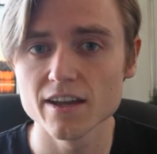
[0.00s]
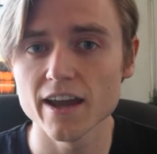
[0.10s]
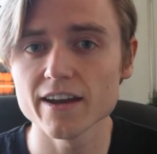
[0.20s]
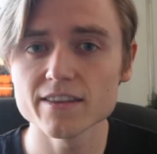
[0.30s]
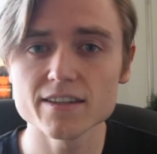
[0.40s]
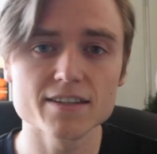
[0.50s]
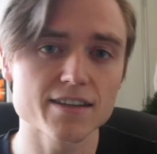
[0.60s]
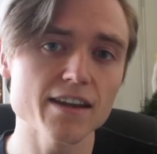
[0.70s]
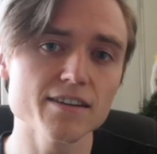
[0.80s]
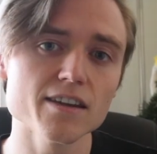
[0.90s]
and in the
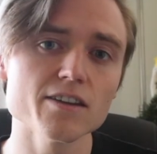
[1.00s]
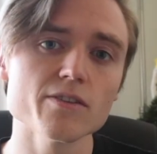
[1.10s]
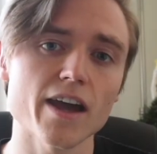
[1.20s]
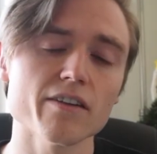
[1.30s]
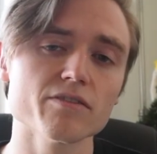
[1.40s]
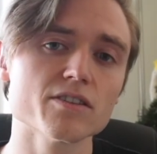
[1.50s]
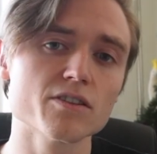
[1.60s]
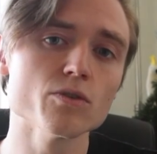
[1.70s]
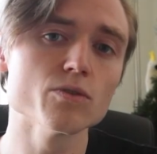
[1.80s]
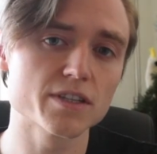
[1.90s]
center you'd have the
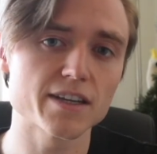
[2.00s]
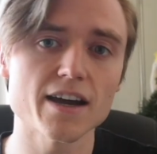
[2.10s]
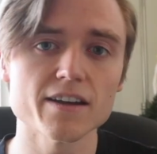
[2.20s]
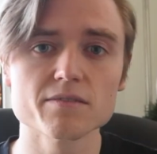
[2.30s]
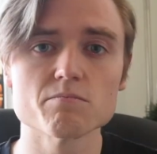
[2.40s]
2 stars